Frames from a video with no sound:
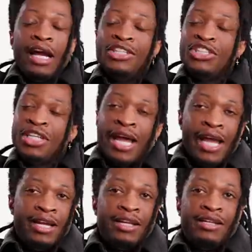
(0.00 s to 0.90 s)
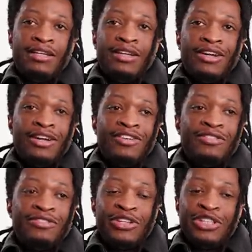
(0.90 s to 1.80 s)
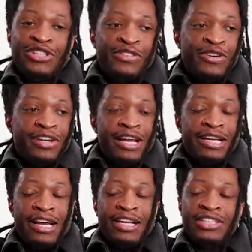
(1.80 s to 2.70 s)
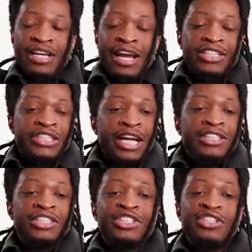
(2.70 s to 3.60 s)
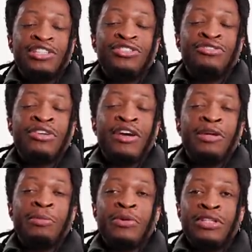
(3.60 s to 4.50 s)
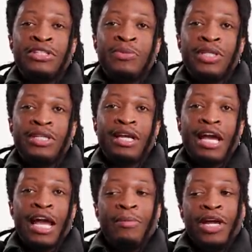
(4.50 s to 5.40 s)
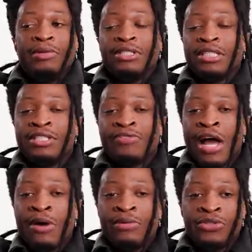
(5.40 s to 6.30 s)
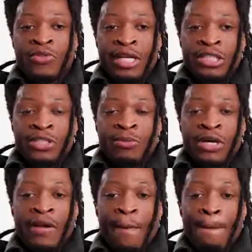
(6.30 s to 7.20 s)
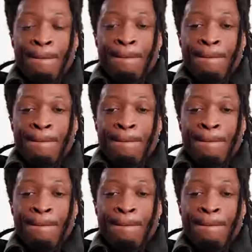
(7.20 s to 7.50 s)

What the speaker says: Educated. First of all, like education is very important to me. And maybe it's because of how I was raised, but